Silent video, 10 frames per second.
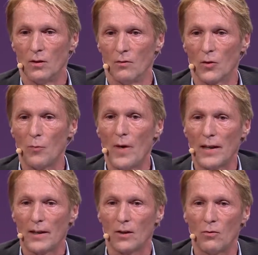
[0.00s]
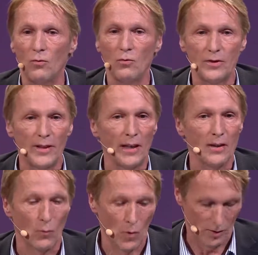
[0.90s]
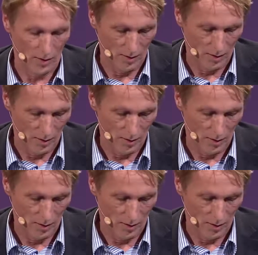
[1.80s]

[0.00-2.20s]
what meant who thinks what.